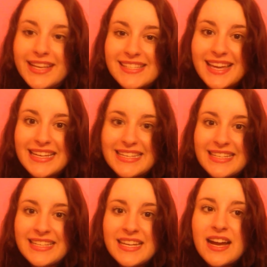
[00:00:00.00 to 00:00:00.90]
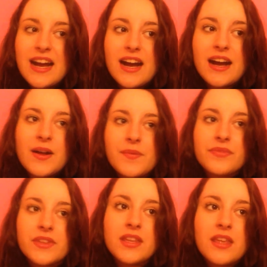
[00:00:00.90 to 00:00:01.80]
excited.
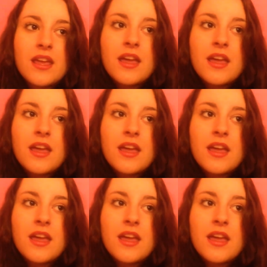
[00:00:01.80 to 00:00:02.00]
I